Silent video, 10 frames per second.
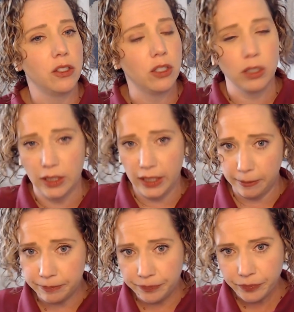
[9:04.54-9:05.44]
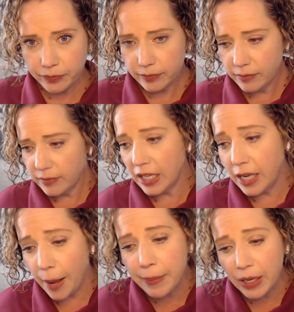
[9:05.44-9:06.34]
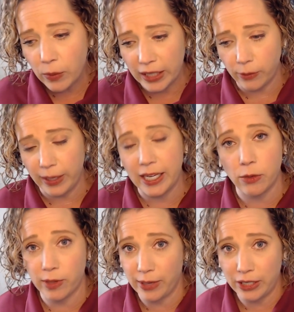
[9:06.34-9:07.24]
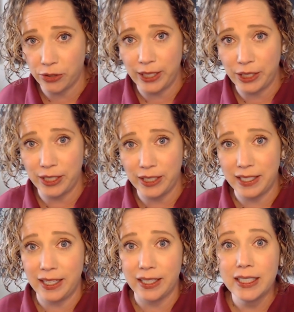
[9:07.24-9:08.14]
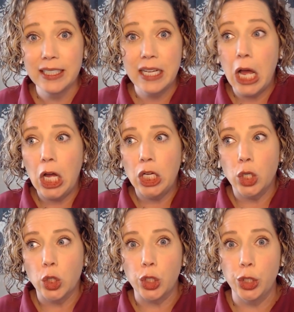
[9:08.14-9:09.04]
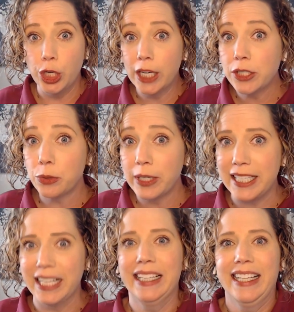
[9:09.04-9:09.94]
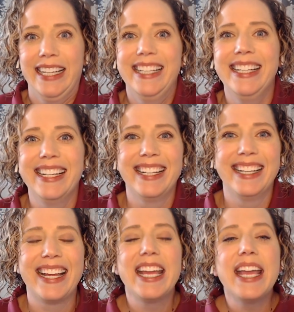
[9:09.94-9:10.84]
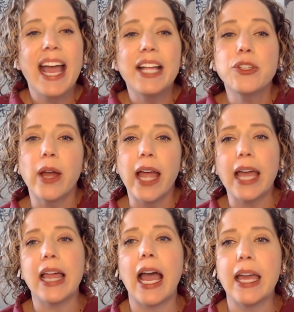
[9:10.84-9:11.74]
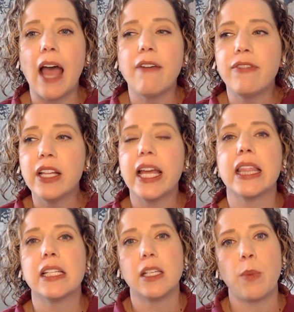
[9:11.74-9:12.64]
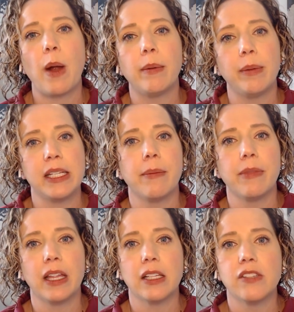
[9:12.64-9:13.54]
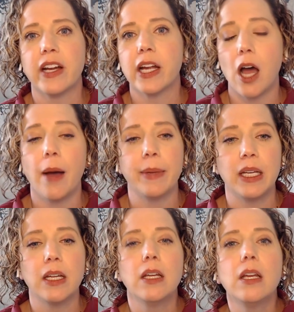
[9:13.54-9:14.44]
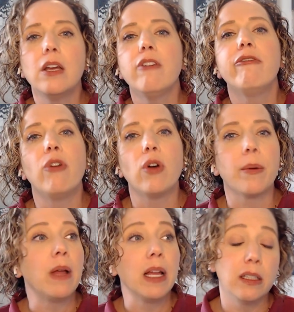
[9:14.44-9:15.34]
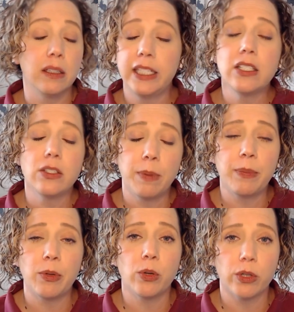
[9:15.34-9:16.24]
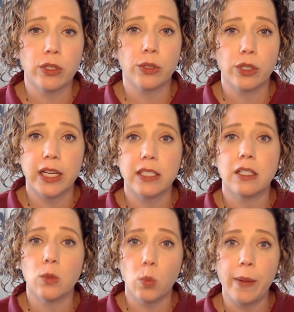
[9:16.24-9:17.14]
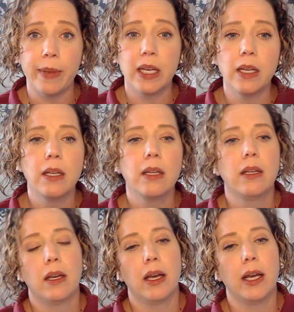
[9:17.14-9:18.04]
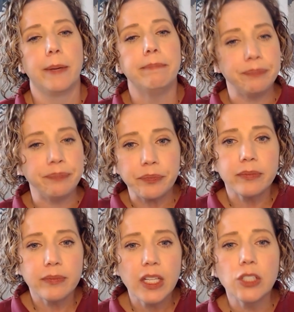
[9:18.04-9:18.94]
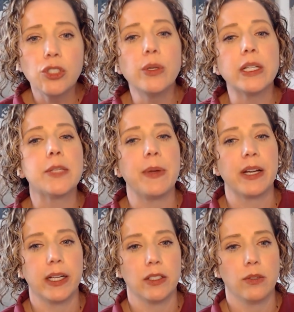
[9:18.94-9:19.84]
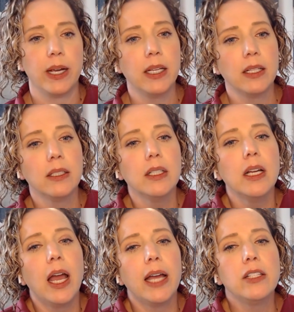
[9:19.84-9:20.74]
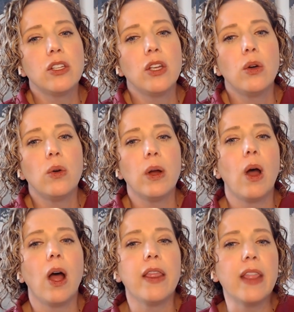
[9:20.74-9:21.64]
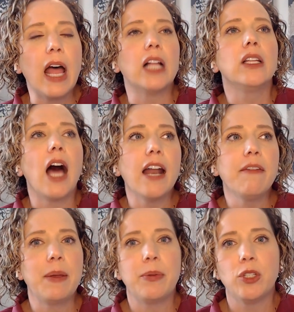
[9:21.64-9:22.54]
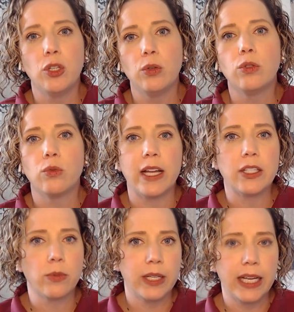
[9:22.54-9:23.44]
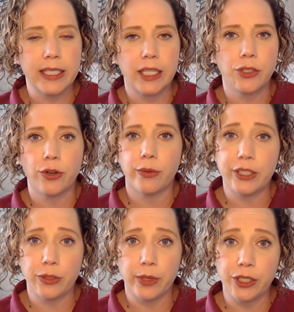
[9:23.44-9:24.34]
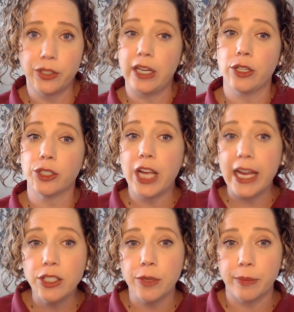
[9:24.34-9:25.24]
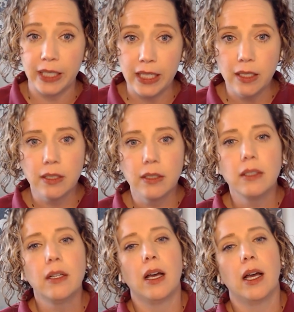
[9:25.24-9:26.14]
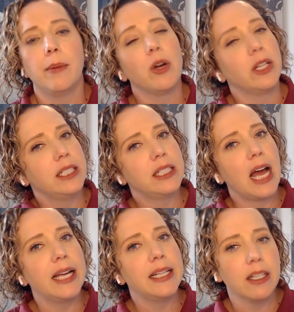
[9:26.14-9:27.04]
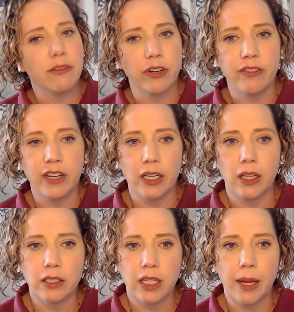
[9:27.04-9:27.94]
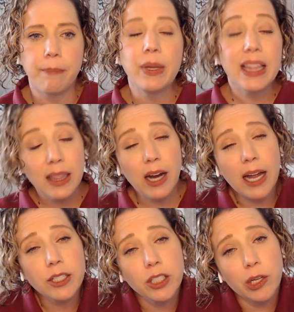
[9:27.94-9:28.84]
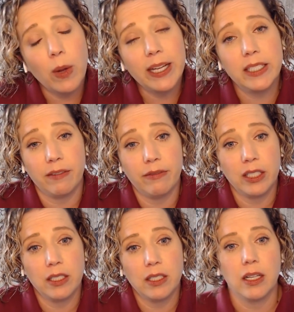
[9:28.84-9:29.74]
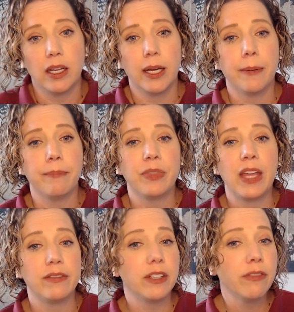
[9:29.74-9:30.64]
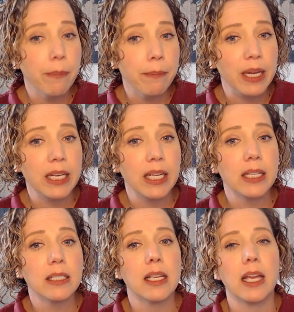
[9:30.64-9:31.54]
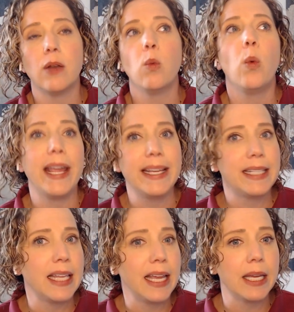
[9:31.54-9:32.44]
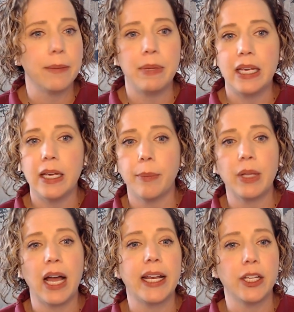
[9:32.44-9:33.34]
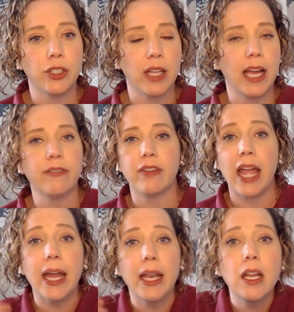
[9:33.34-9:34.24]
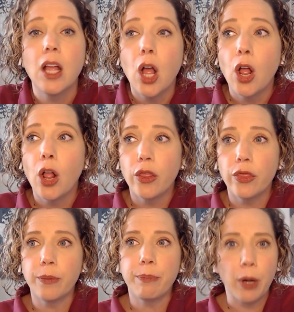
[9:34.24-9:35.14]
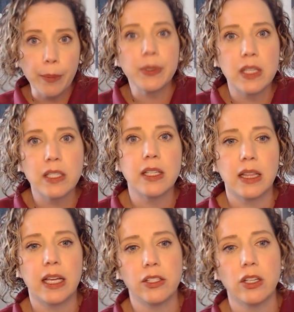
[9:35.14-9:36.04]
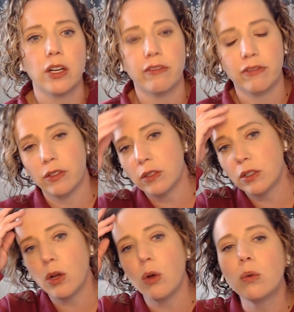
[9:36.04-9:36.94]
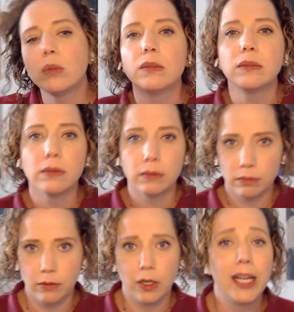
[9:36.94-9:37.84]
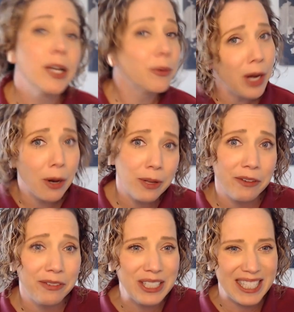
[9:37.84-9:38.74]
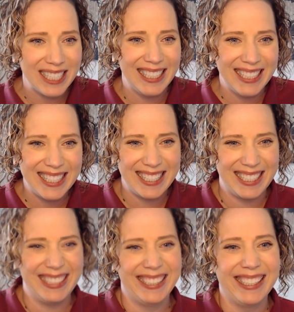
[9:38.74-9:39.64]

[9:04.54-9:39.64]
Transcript: and certainly not being well acquainted with restoration until just recently. And so I feel like this is probably something that's very common for at least people who are socialized as women to experience, right? And so a lot of people used rest, relaxation, or restoration interchangeably, or at least I did for a very long time, but they're actually quite different. They have different meanings and ways that they can be applied in your life and the purposes that they serve. So here we are with our first list.